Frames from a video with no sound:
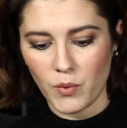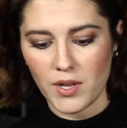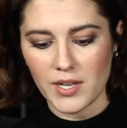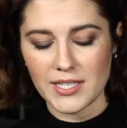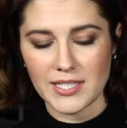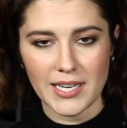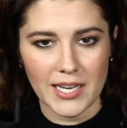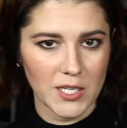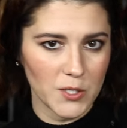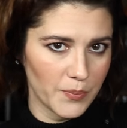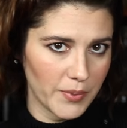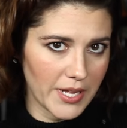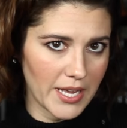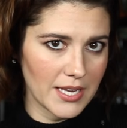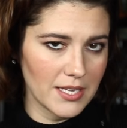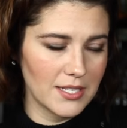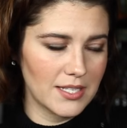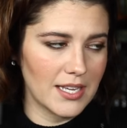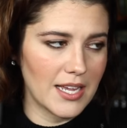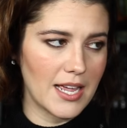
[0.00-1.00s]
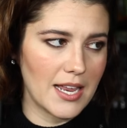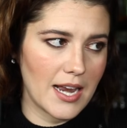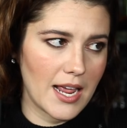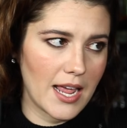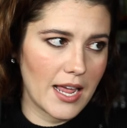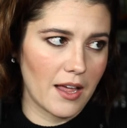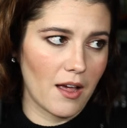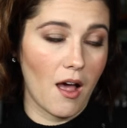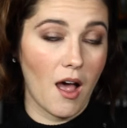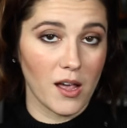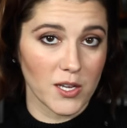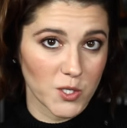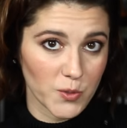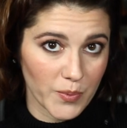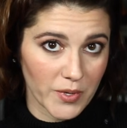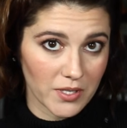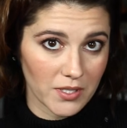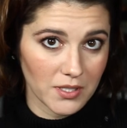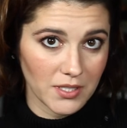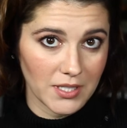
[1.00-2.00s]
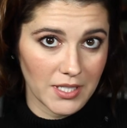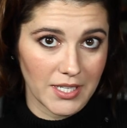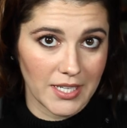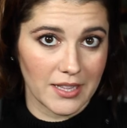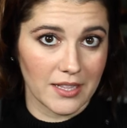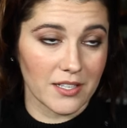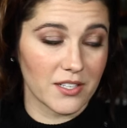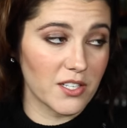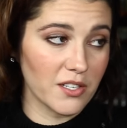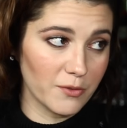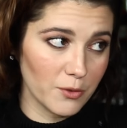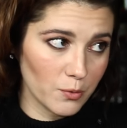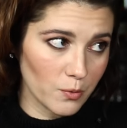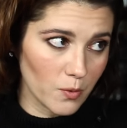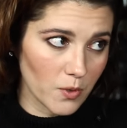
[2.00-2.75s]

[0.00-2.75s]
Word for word: well, it takes place in a hospital in the Civil